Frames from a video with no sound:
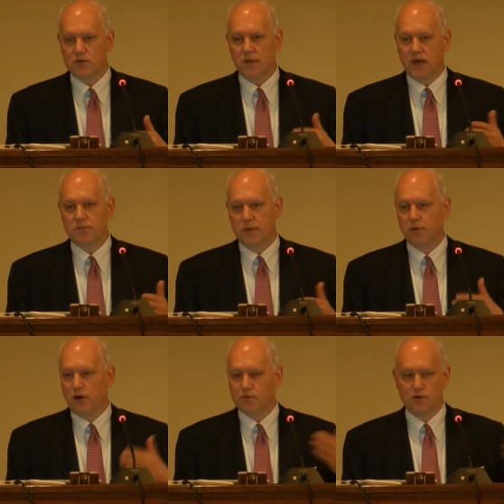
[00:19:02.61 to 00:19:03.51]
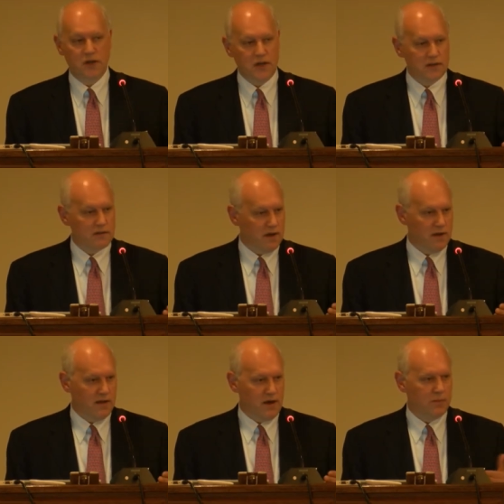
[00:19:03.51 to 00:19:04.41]
it makes people obsolete,
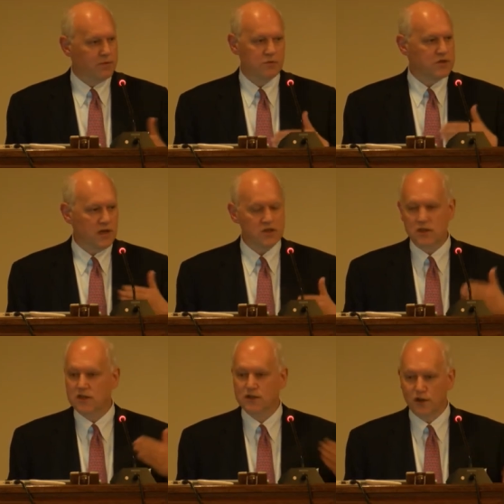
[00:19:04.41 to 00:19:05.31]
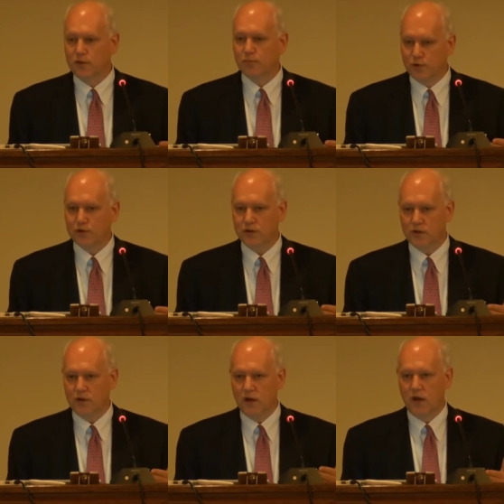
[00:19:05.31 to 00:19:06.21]
and optimization is not important.
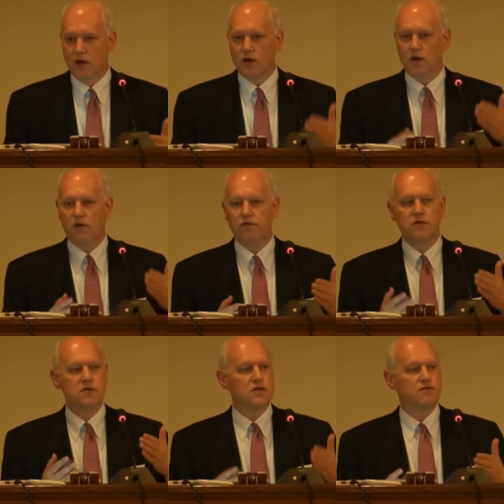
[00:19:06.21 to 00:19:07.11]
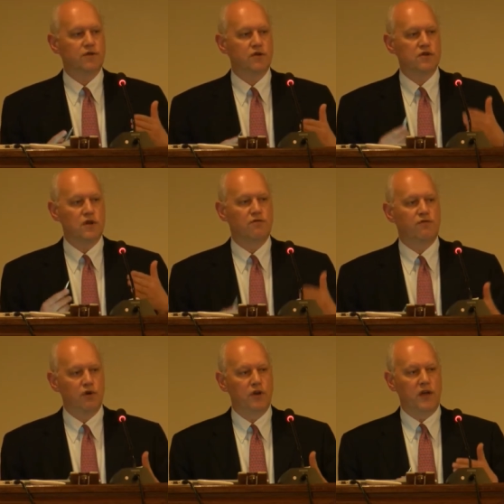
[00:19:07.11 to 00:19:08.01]
Governance is first
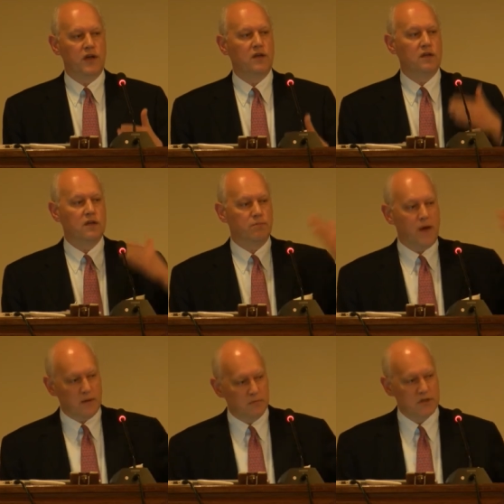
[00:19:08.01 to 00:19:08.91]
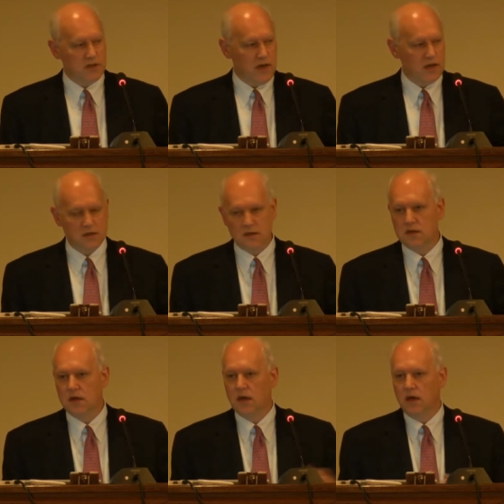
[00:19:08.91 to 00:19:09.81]
avoiding the bad
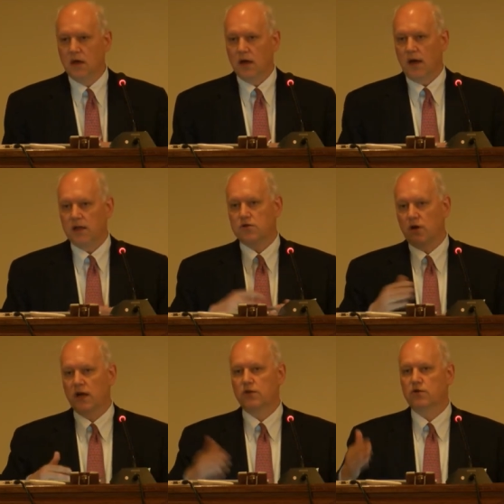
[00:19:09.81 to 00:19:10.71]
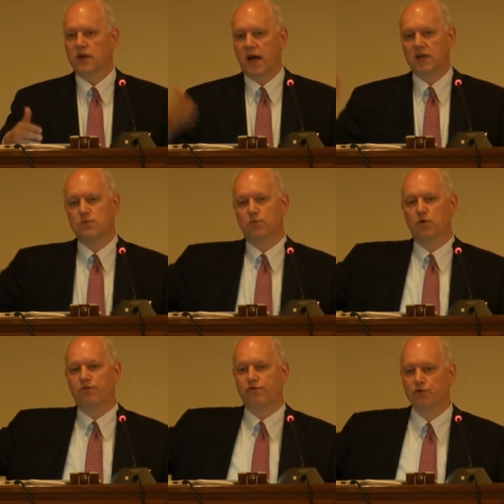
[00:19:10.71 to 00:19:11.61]
mistakes, and trying to catch
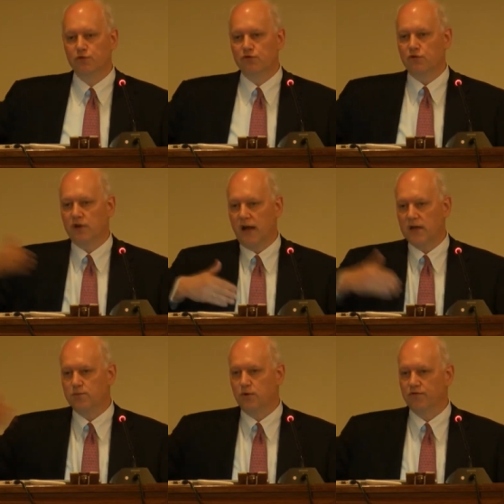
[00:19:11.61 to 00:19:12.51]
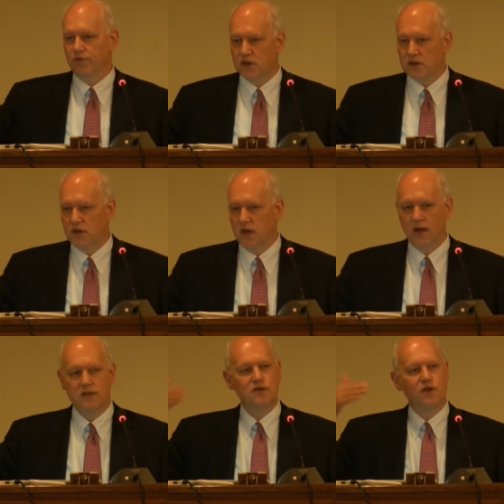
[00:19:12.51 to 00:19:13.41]
more fruit or catch more fish.
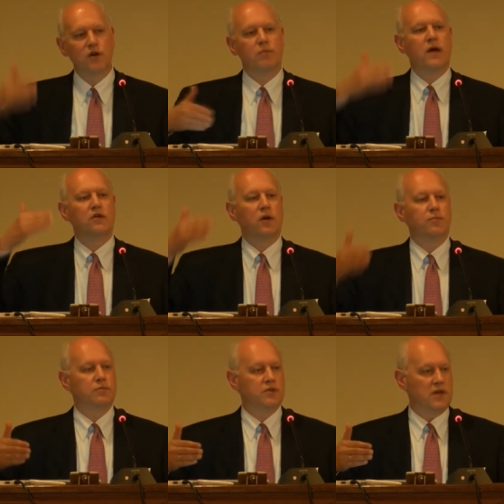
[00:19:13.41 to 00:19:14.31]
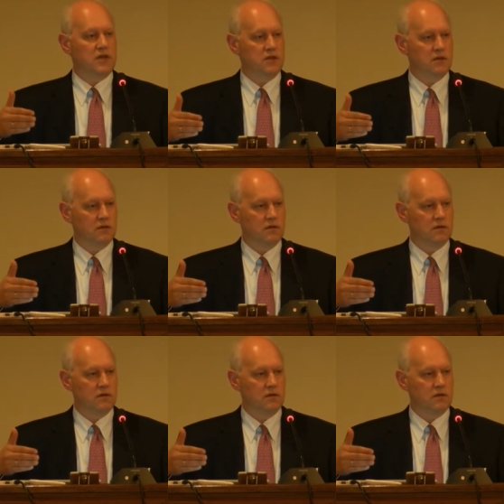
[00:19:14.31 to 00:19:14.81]
It's not about optimization,